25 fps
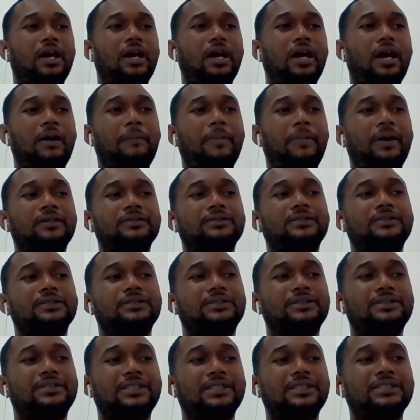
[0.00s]

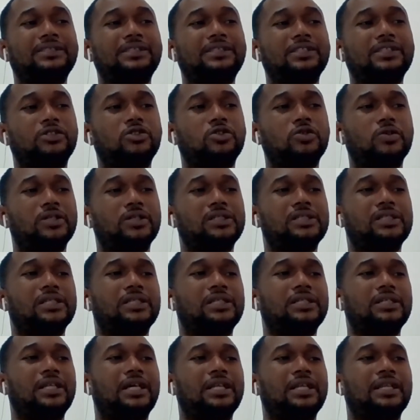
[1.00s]
about this
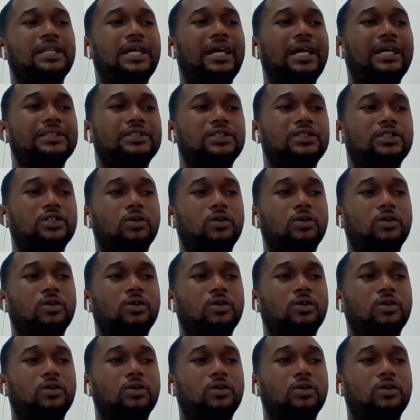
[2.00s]
situation and that.